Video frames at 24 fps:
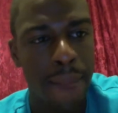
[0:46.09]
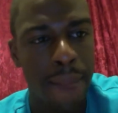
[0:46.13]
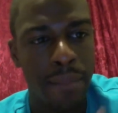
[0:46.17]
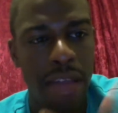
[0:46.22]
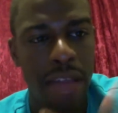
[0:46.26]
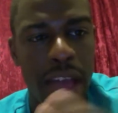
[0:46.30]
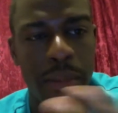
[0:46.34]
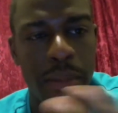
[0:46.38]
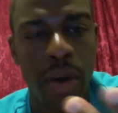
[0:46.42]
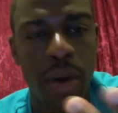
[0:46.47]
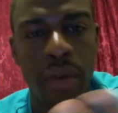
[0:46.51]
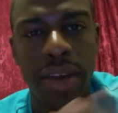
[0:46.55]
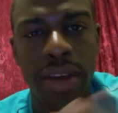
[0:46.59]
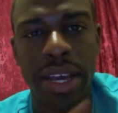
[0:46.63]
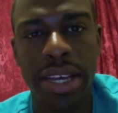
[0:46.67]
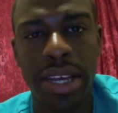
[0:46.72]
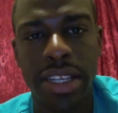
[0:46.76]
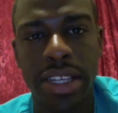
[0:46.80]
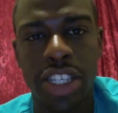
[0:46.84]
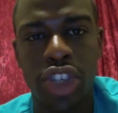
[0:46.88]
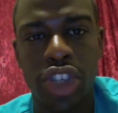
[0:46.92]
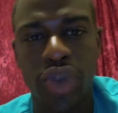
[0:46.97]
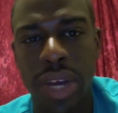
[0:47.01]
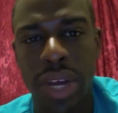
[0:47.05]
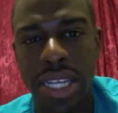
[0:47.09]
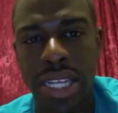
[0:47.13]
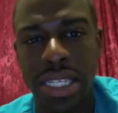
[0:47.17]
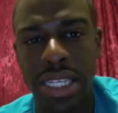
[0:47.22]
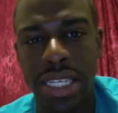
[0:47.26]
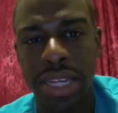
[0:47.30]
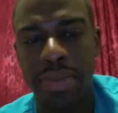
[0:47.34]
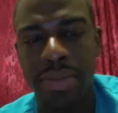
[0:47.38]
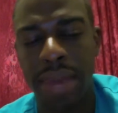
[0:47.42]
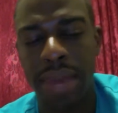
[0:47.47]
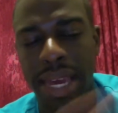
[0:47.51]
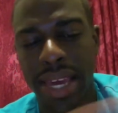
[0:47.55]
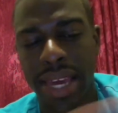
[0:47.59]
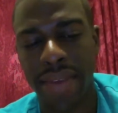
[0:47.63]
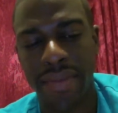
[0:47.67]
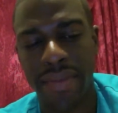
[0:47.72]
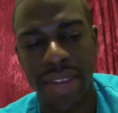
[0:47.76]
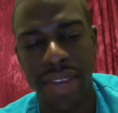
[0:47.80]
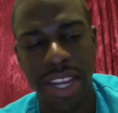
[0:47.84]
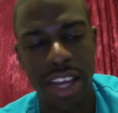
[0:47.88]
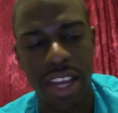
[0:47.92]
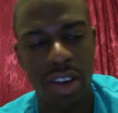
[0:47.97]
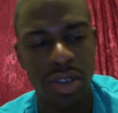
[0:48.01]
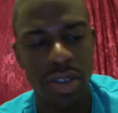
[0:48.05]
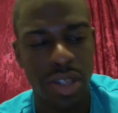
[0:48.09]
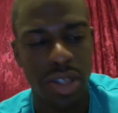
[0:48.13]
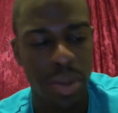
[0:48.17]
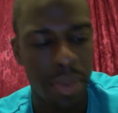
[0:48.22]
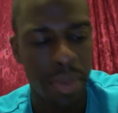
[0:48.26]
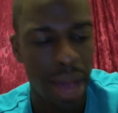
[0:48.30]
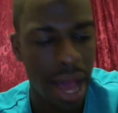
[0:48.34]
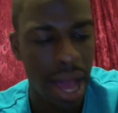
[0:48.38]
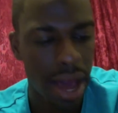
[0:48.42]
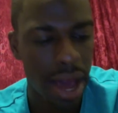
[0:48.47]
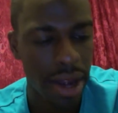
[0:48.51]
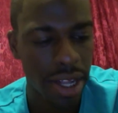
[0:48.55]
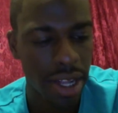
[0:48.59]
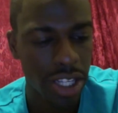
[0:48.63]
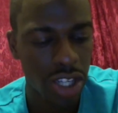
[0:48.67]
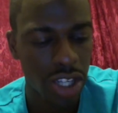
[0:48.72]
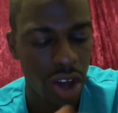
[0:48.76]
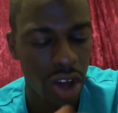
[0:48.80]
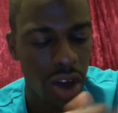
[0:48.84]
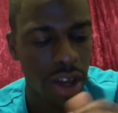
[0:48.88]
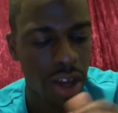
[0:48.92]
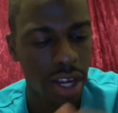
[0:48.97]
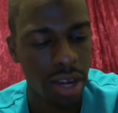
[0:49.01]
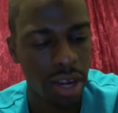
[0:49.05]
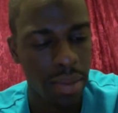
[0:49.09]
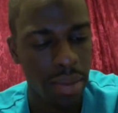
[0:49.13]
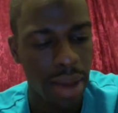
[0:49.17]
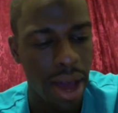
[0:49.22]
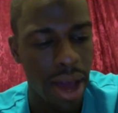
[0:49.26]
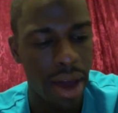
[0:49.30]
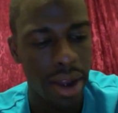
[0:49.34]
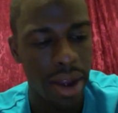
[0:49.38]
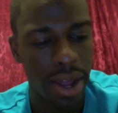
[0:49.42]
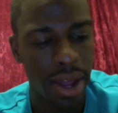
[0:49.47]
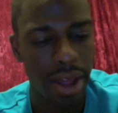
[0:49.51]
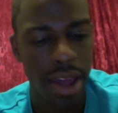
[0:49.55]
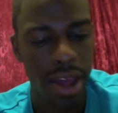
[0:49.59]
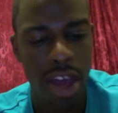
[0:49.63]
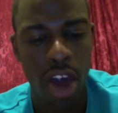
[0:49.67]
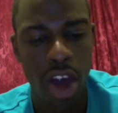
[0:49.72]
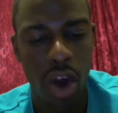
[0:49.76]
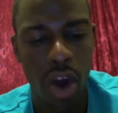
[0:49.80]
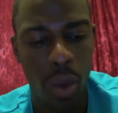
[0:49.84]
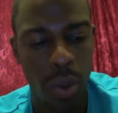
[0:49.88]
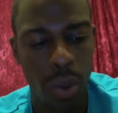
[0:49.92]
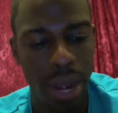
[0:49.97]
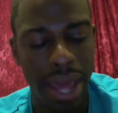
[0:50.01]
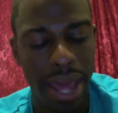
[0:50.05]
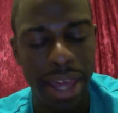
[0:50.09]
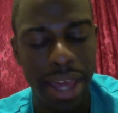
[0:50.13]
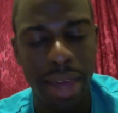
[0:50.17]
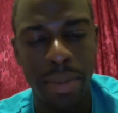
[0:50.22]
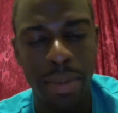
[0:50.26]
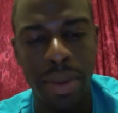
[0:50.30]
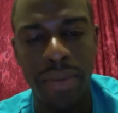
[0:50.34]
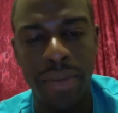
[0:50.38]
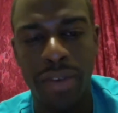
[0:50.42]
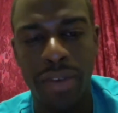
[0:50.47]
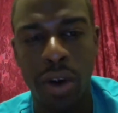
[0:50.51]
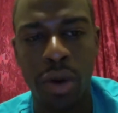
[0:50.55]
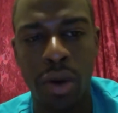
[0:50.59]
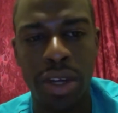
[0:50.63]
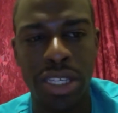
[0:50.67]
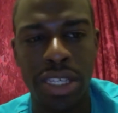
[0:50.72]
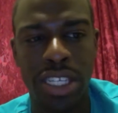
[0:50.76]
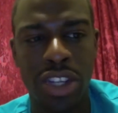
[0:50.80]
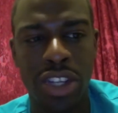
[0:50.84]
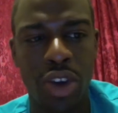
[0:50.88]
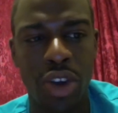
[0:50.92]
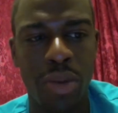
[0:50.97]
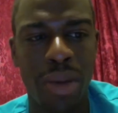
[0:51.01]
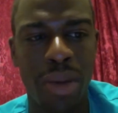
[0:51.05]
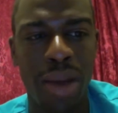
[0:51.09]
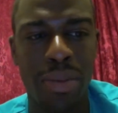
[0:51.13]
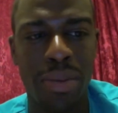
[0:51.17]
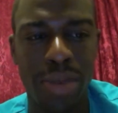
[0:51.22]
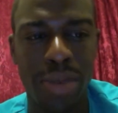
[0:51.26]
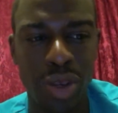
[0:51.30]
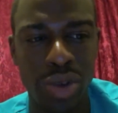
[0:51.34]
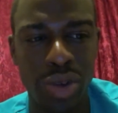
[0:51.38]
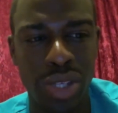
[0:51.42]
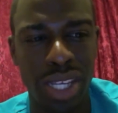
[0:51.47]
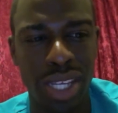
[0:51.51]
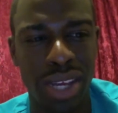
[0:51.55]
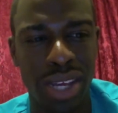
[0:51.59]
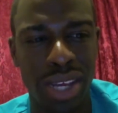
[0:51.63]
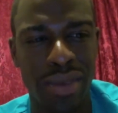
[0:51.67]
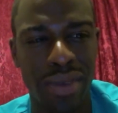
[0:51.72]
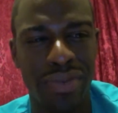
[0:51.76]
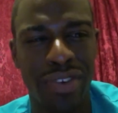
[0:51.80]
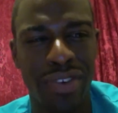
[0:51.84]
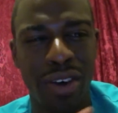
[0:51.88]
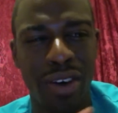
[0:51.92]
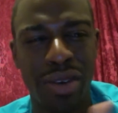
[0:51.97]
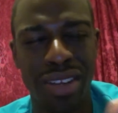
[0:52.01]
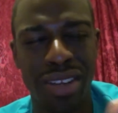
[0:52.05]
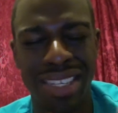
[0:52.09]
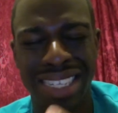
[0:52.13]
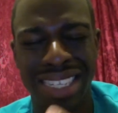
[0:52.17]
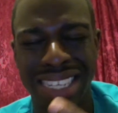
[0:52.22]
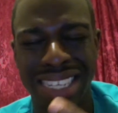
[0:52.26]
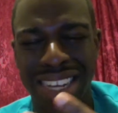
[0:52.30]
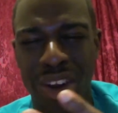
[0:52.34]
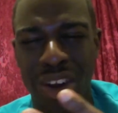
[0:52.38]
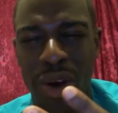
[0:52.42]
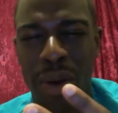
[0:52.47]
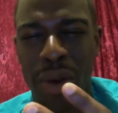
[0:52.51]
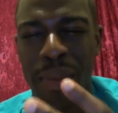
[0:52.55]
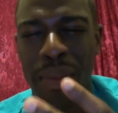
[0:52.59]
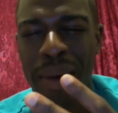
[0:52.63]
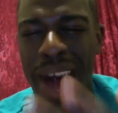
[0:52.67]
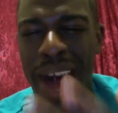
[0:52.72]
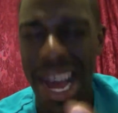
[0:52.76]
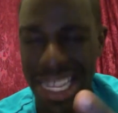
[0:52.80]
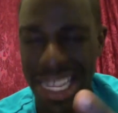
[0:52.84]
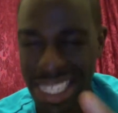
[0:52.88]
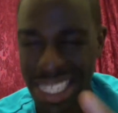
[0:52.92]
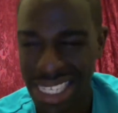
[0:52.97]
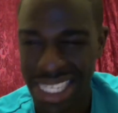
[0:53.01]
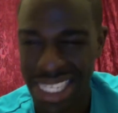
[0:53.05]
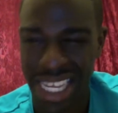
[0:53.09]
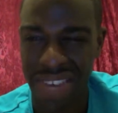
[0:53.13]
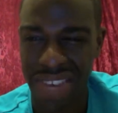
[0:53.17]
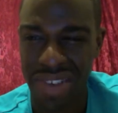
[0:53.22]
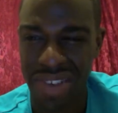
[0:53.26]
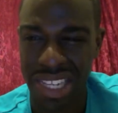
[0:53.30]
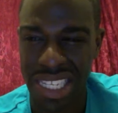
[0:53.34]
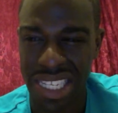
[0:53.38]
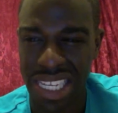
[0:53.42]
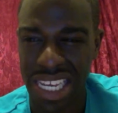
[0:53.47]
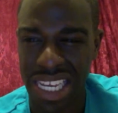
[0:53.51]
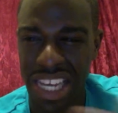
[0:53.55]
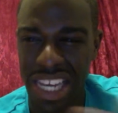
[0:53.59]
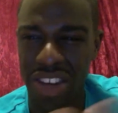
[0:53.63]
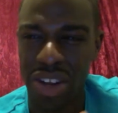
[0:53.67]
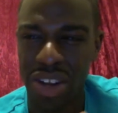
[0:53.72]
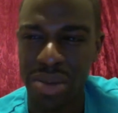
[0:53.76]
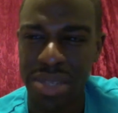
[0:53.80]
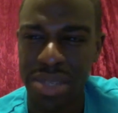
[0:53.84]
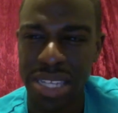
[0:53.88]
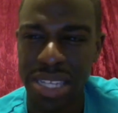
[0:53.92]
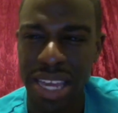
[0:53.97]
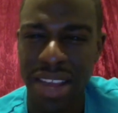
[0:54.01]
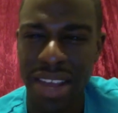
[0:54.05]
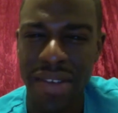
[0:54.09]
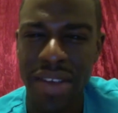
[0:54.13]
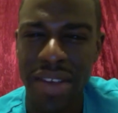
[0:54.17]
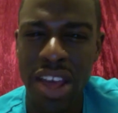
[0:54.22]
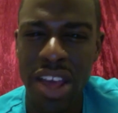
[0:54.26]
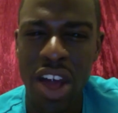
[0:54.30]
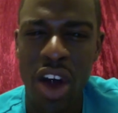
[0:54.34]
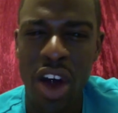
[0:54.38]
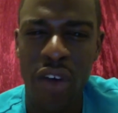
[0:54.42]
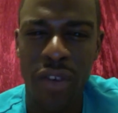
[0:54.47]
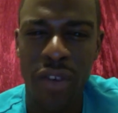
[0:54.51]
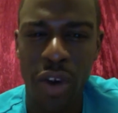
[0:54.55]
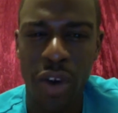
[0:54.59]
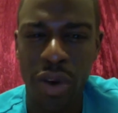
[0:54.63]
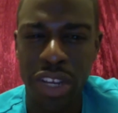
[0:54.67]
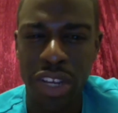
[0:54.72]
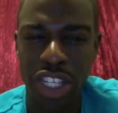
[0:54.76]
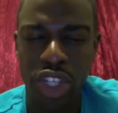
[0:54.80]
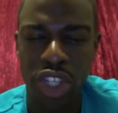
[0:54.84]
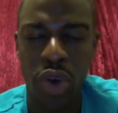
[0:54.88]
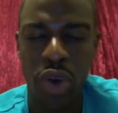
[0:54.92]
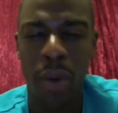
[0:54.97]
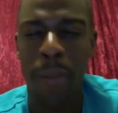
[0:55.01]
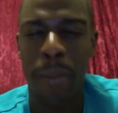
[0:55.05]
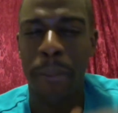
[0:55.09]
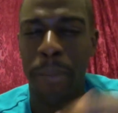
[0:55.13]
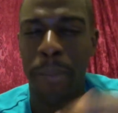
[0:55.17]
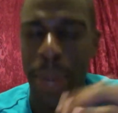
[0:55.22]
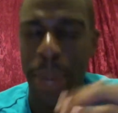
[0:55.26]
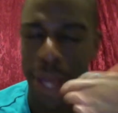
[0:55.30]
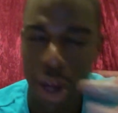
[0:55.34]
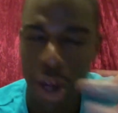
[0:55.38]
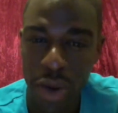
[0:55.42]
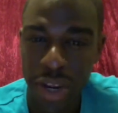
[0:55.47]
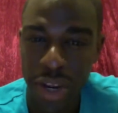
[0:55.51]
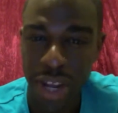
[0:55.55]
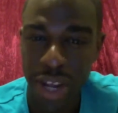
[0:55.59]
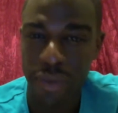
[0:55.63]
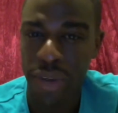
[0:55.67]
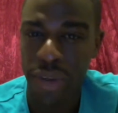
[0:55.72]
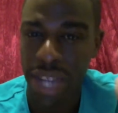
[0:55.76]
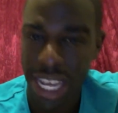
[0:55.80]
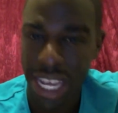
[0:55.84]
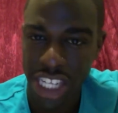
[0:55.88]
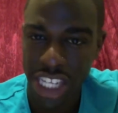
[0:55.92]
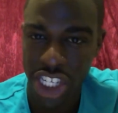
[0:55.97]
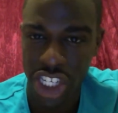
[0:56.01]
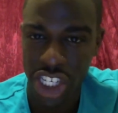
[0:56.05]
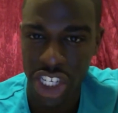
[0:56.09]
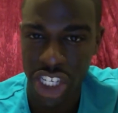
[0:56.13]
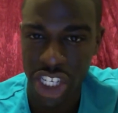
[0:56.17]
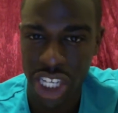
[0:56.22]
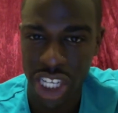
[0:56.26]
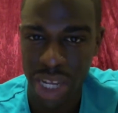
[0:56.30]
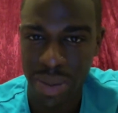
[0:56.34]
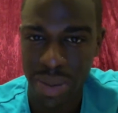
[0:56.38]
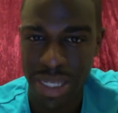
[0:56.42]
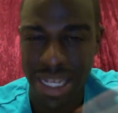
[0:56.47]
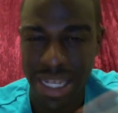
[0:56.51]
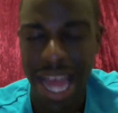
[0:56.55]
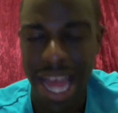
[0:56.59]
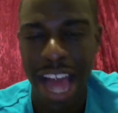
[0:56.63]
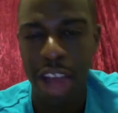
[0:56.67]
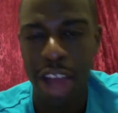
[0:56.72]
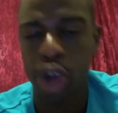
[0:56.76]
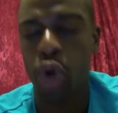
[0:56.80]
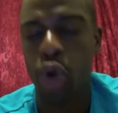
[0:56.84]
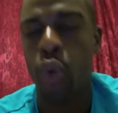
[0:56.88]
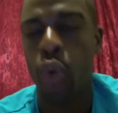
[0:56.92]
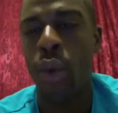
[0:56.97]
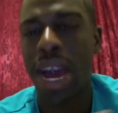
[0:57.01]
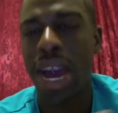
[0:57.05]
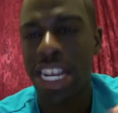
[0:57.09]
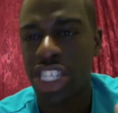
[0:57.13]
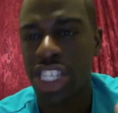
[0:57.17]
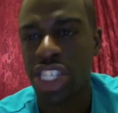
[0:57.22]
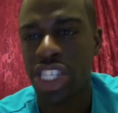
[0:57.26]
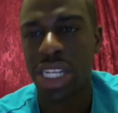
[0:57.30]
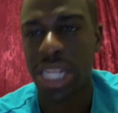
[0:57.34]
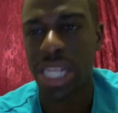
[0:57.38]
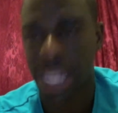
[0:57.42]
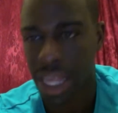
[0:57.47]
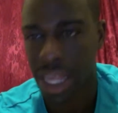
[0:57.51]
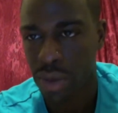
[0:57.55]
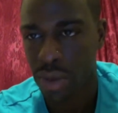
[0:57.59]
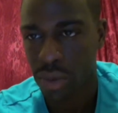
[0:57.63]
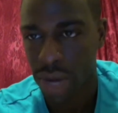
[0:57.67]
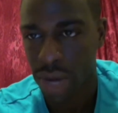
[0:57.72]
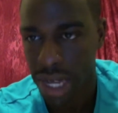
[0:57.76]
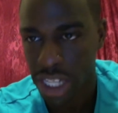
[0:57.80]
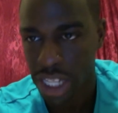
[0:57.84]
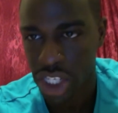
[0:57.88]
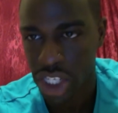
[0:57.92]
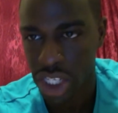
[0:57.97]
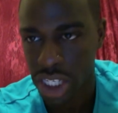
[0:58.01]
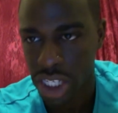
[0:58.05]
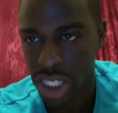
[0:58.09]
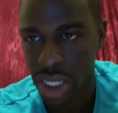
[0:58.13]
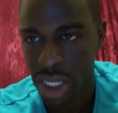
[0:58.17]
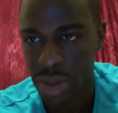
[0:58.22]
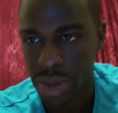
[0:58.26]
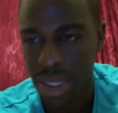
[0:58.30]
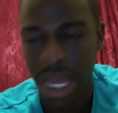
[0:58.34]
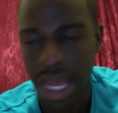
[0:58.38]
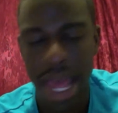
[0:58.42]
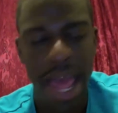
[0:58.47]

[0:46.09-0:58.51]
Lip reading: I'm over here stressing, making videos about it, talking about it, when I can be focusing on my music, focusing on positivity, you know what I'm saying? Focus on building relationships, not questioning relationships.